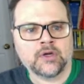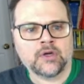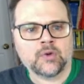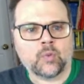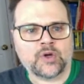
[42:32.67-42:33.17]

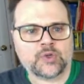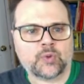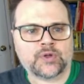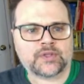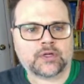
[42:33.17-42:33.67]
which
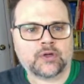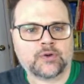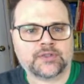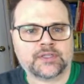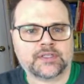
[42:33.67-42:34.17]
ones are
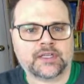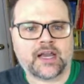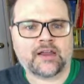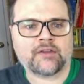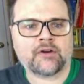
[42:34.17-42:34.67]
closest
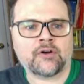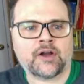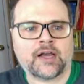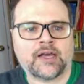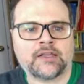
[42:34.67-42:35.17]
together,
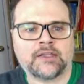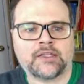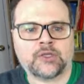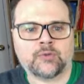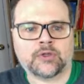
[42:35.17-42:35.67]
and
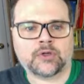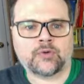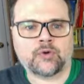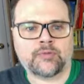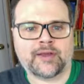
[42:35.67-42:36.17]
then you will
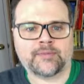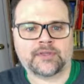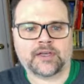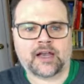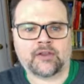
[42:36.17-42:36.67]
group them
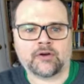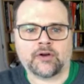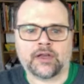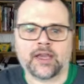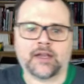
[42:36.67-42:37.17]
together.
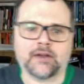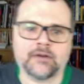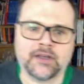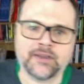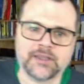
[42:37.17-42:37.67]
Again,
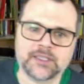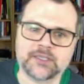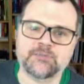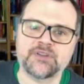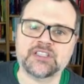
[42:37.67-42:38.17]
in this
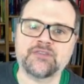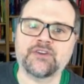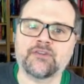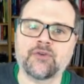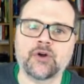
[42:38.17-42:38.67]

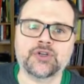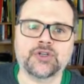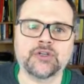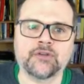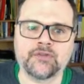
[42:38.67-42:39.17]
specific
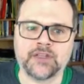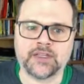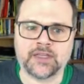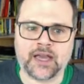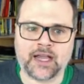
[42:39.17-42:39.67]
version of
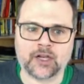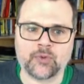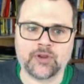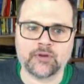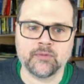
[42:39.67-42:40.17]
the
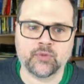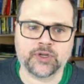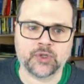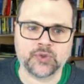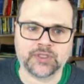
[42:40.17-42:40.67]
algorithm, we're
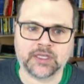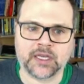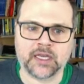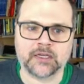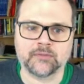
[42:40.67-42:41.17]
using
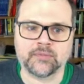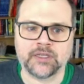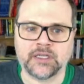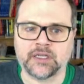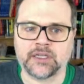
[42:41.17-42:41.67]
a
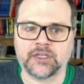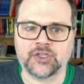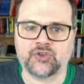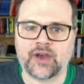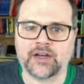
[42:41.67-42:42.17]
complete linkage
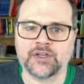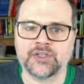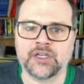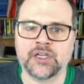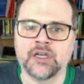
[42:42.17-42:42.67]

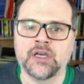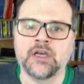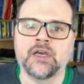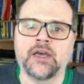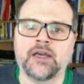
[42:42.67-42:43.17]
strategy.
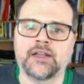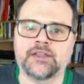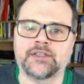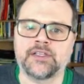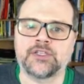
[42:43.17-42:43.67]
It
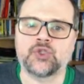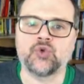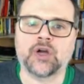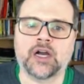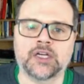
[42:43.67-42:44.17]
is these two
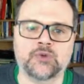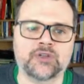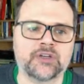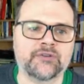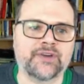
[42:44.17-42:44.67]
cars
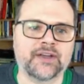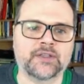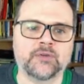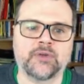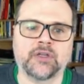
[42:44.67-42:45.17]
which are found
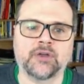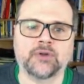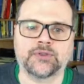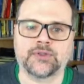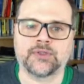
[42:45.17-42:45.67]
to be
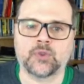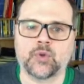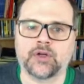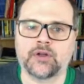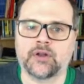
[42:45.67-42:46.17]
closest to
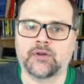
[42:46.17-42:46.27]
one another.